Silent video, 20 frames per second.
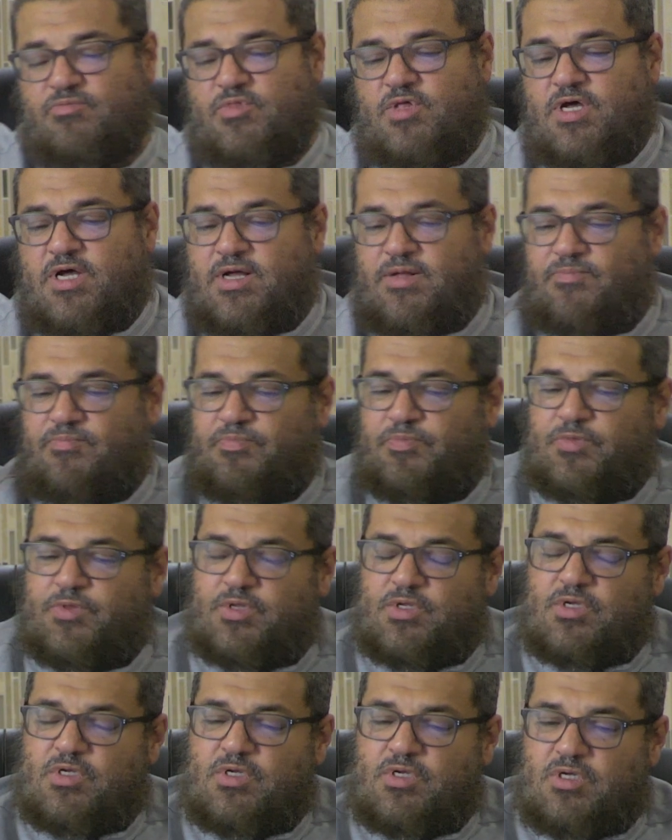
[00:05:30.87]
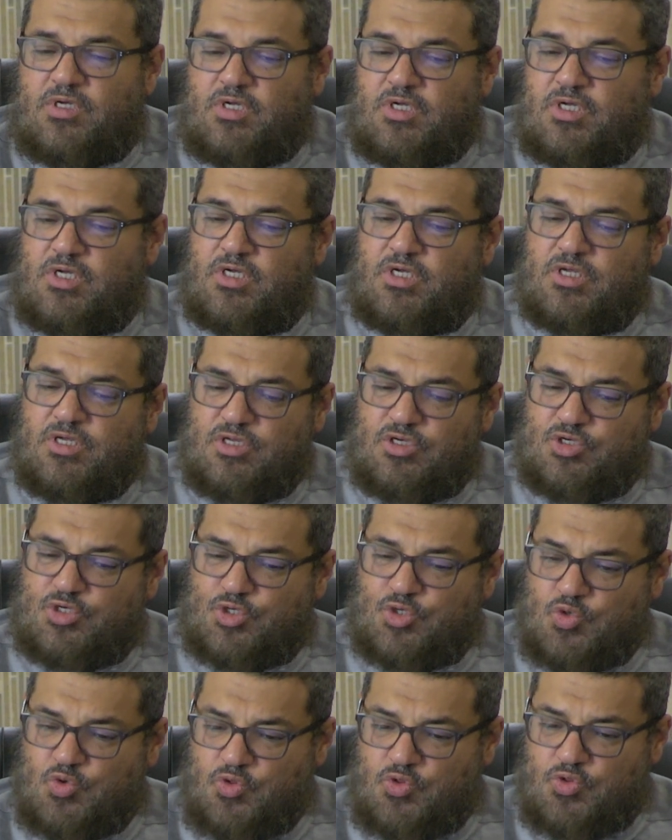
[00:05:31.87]
the
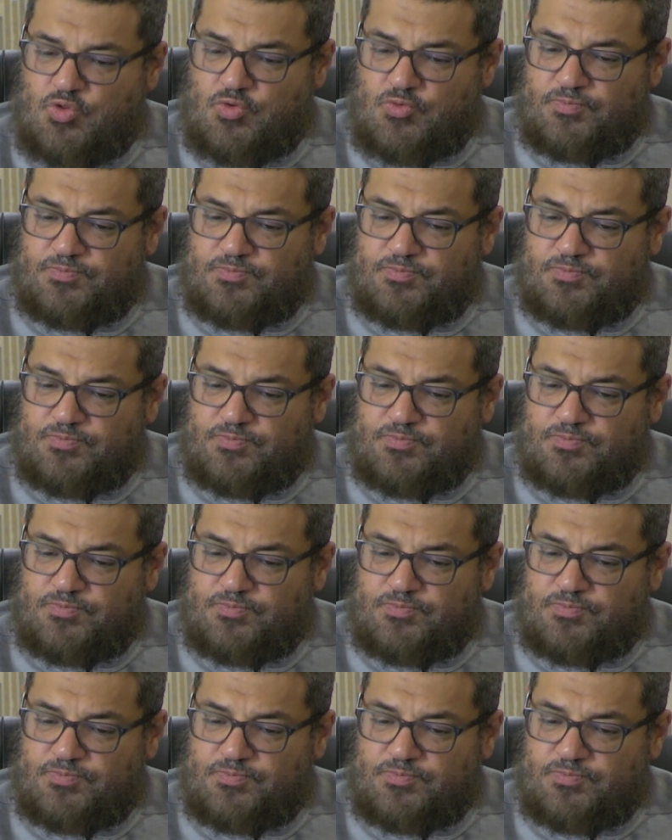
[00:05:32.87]
truth.